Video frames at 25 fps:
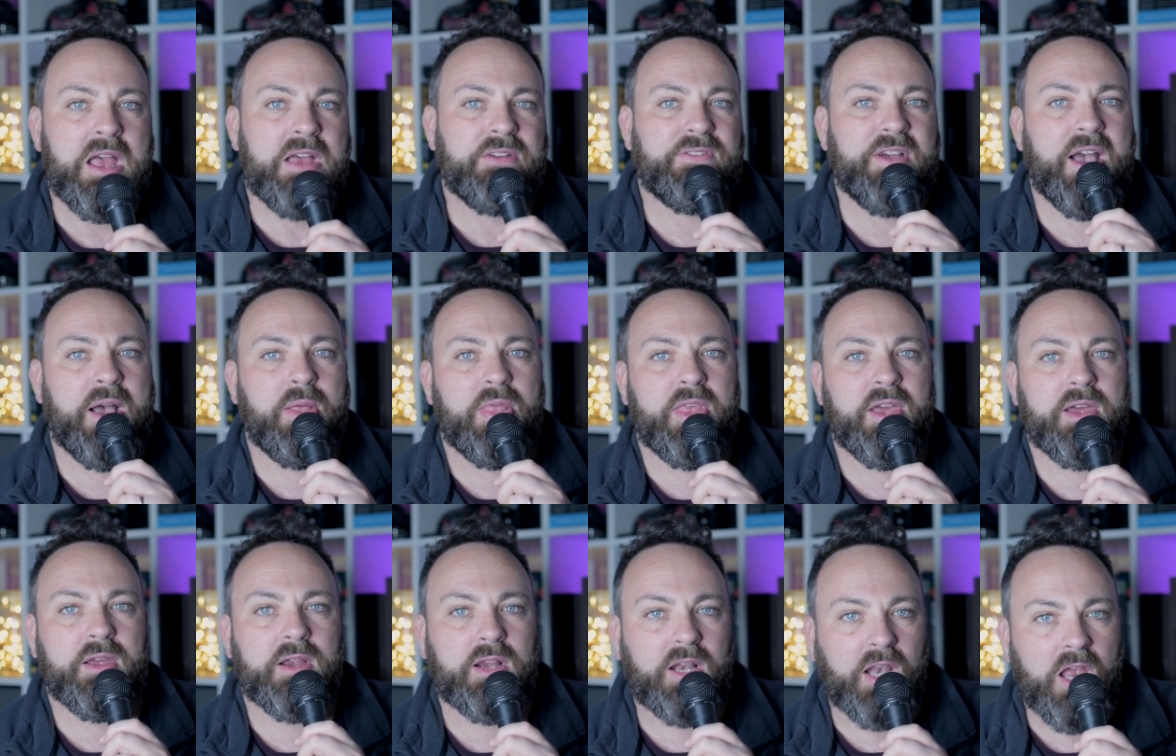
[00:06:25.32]
found
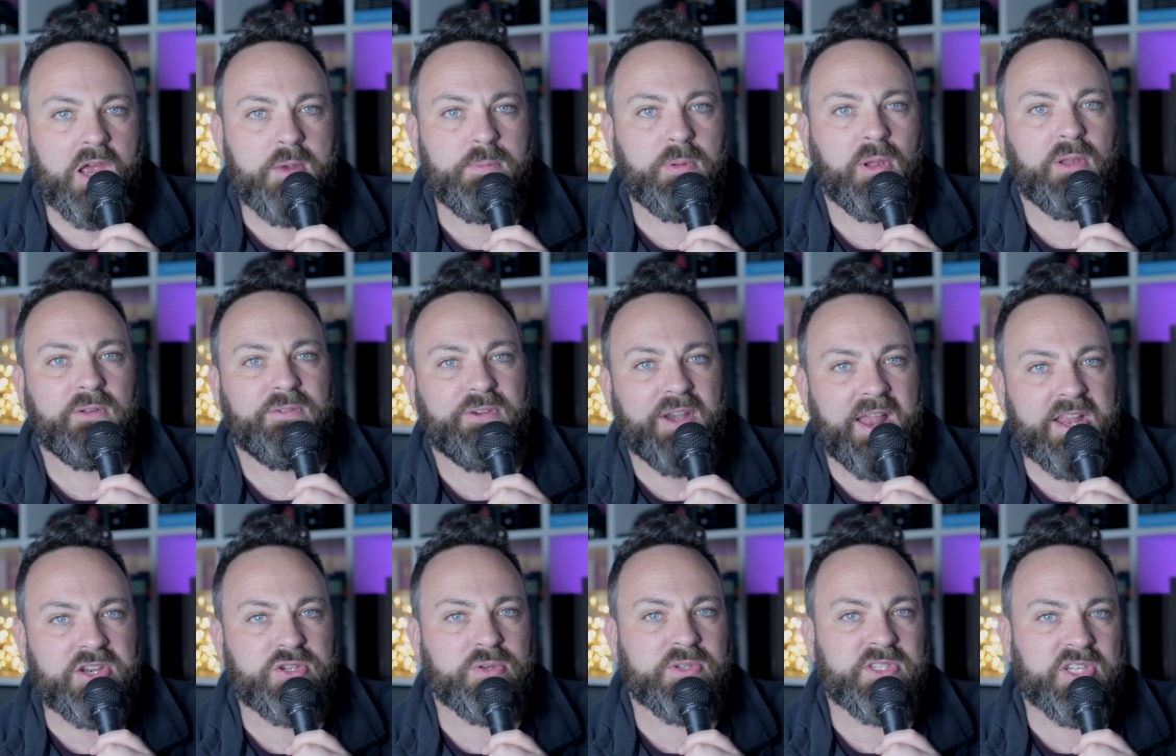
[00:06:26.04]
that global
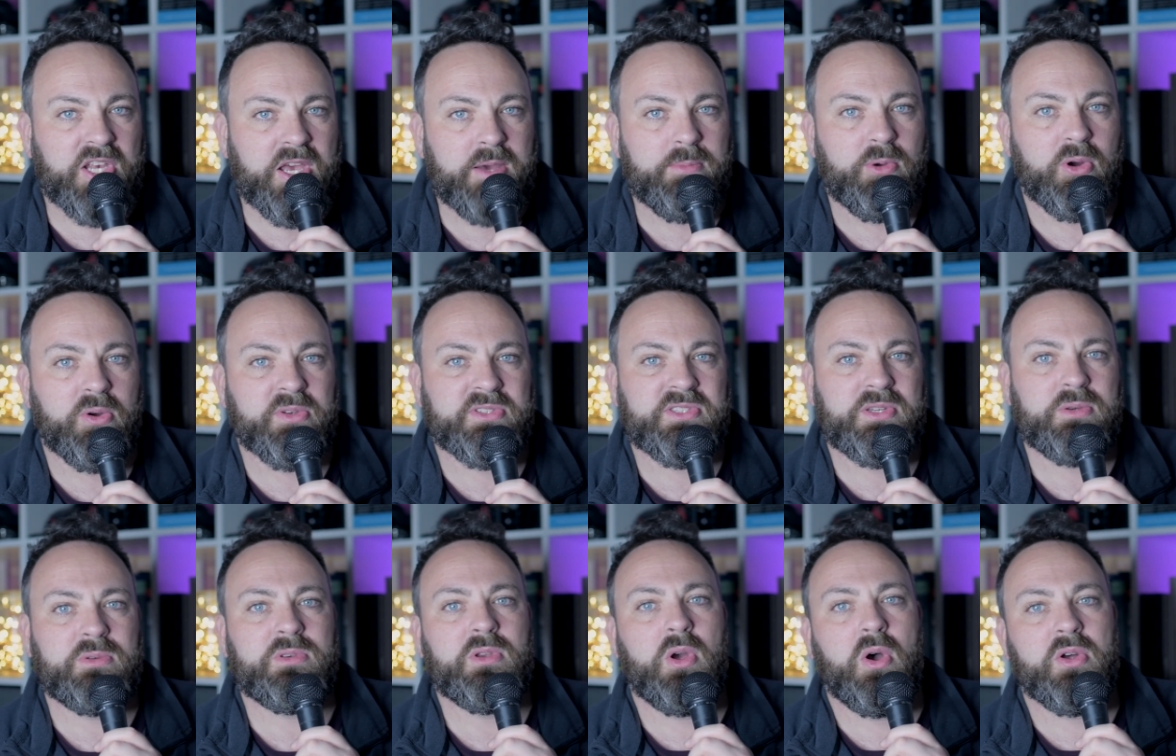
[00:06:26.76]
financial turmoils
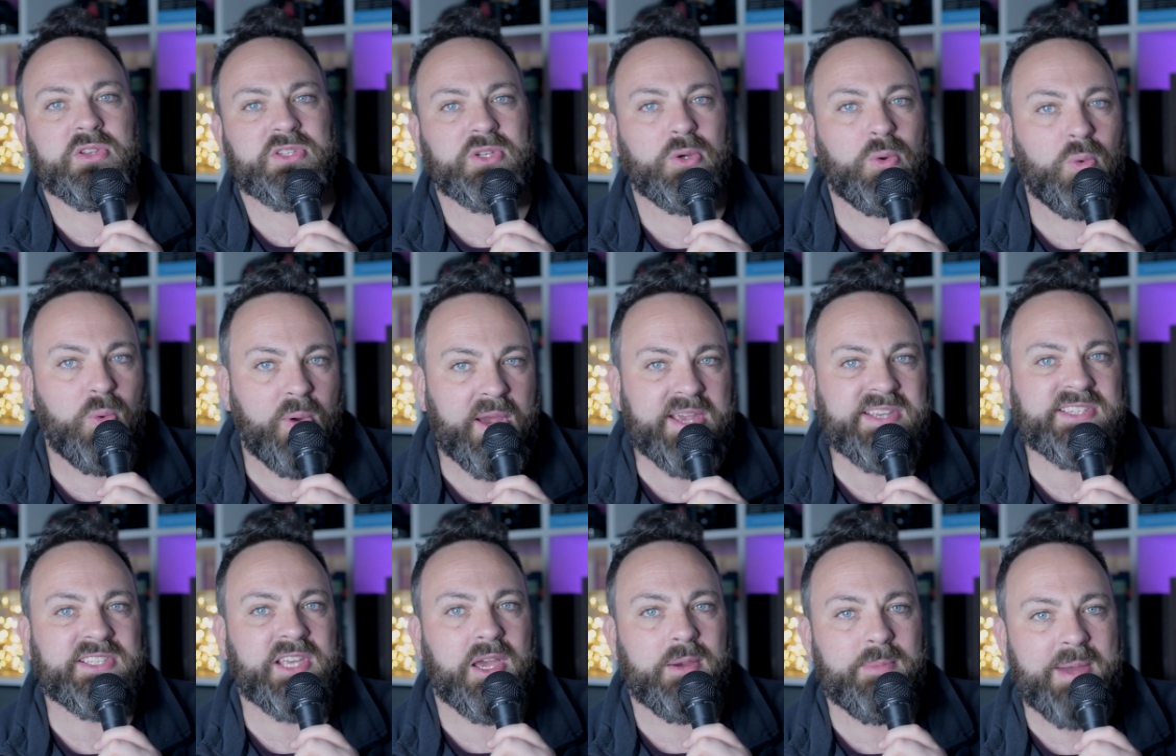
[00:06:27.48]
do not
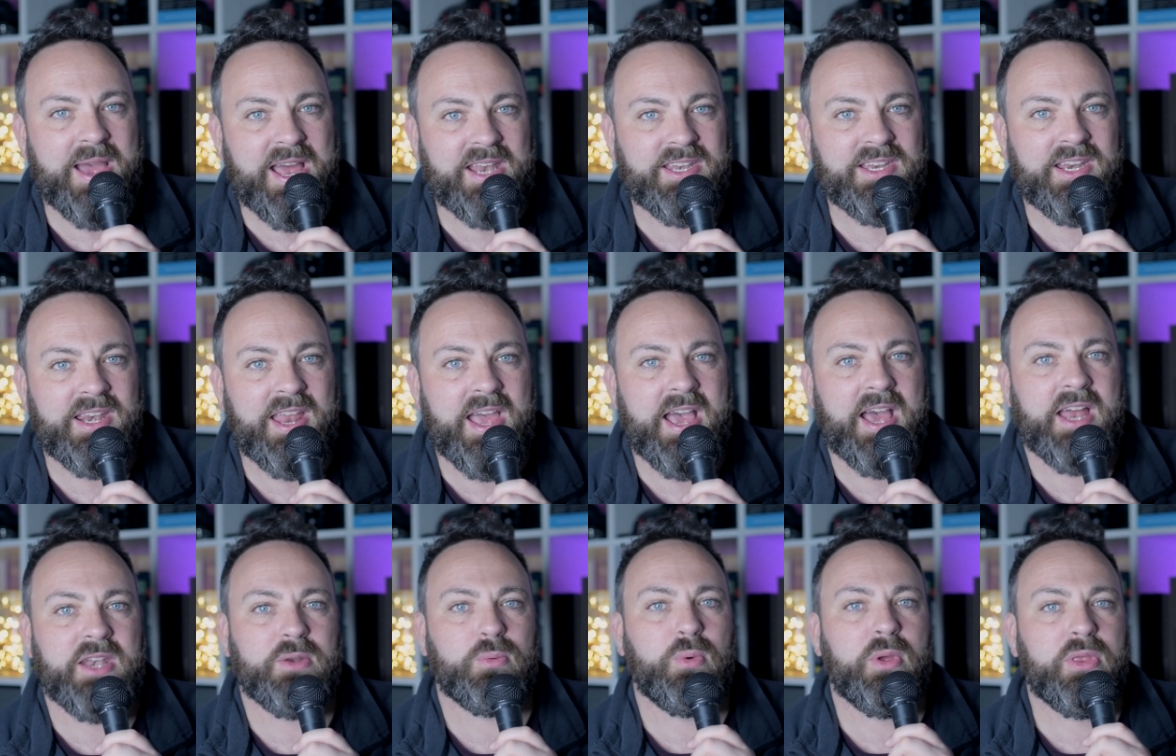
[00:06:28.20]
always come hand in
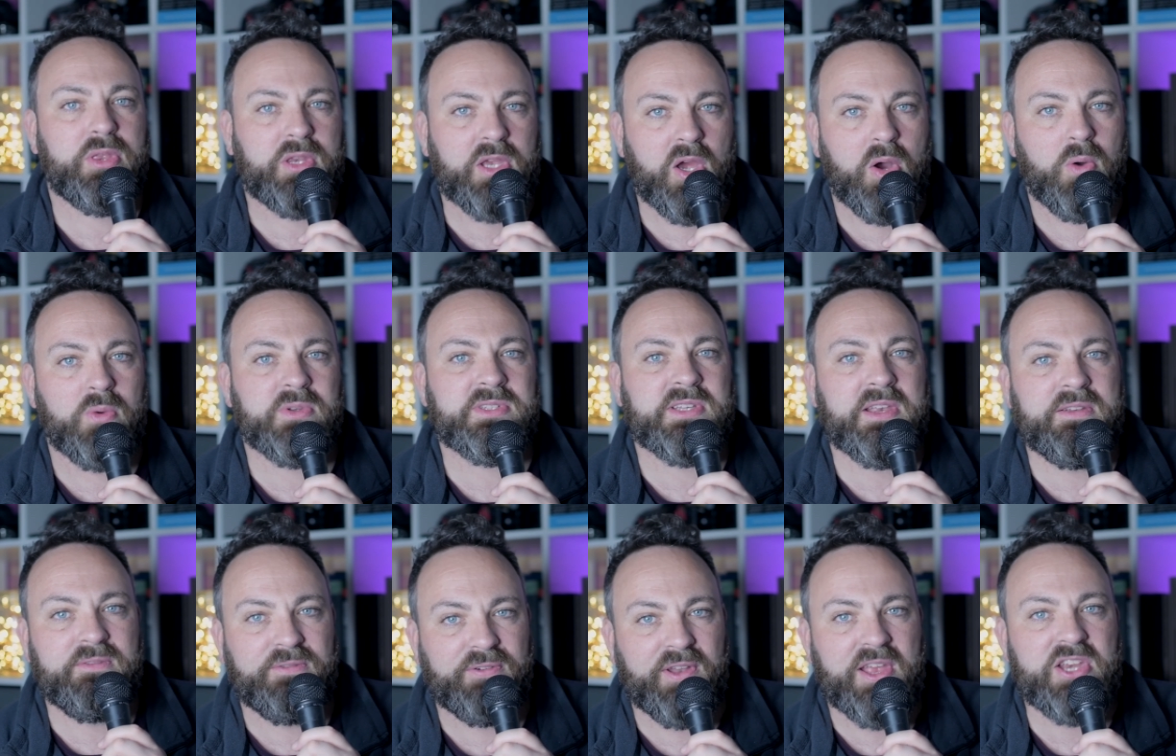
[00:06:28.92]
hand with gold
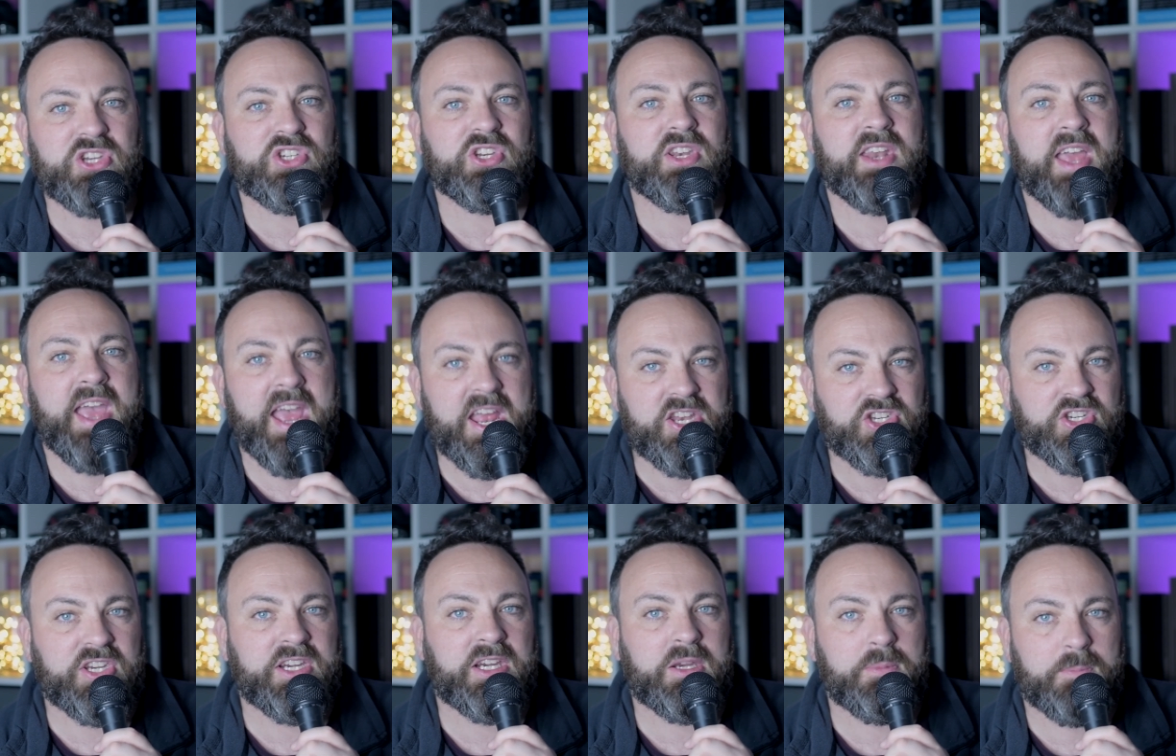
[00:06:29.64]
inflation
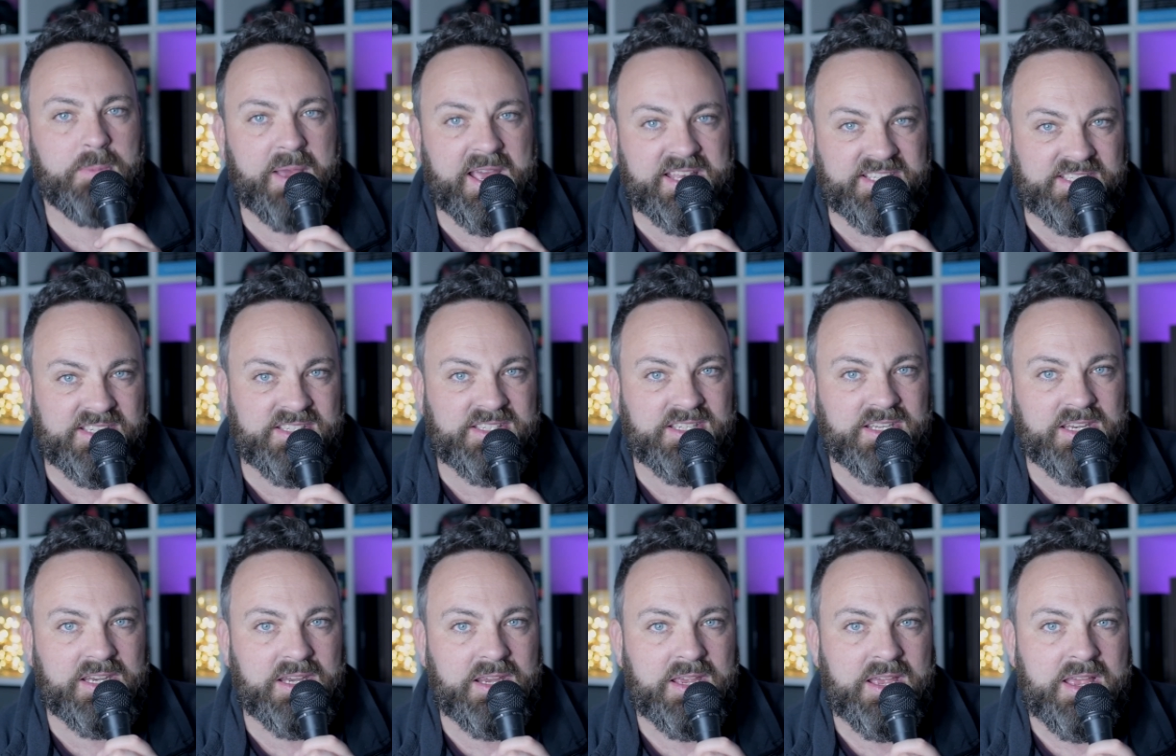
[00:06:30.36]
hedging
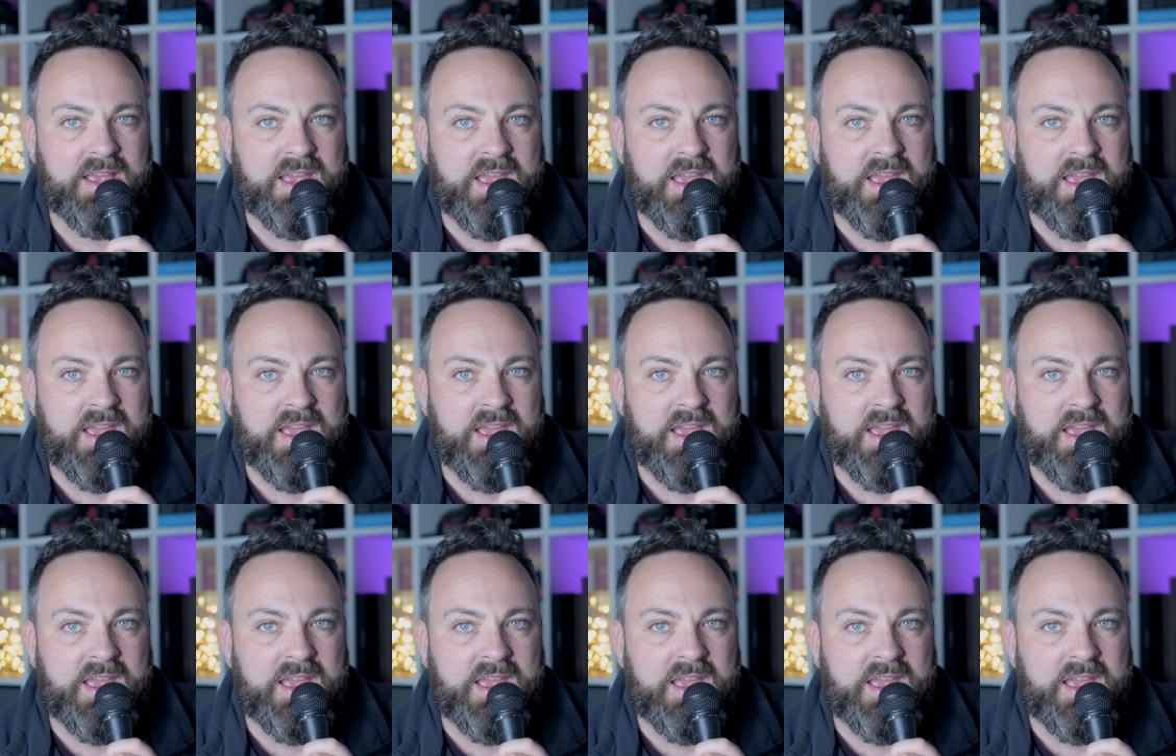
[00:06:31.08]
capacity.